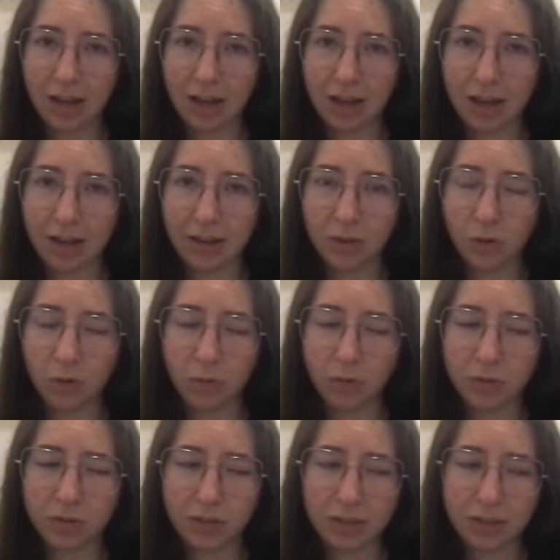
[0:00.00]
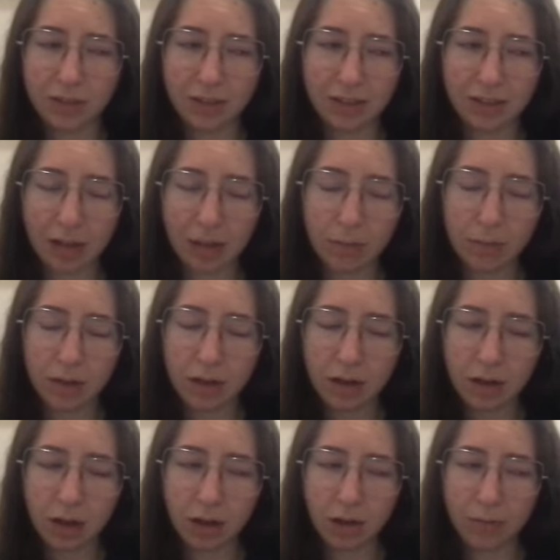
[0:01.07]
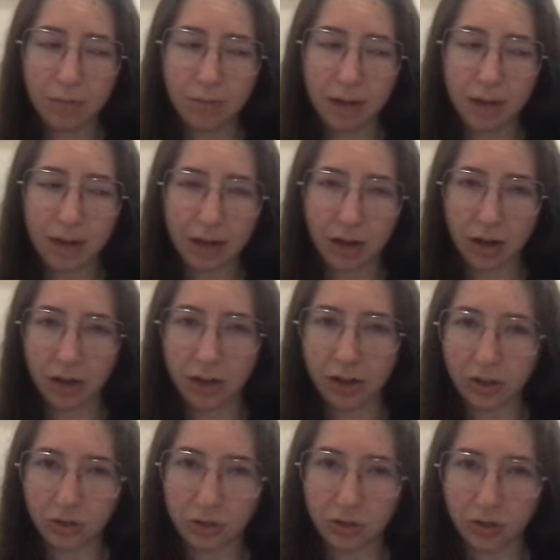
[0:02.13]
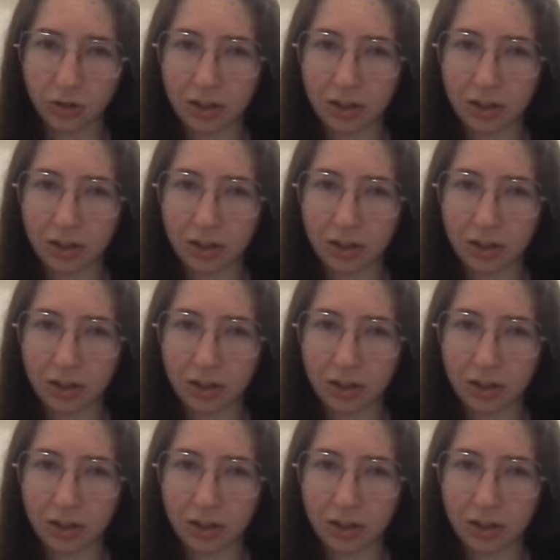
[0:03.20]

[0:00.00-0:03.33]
and almost as if like they become a caricature.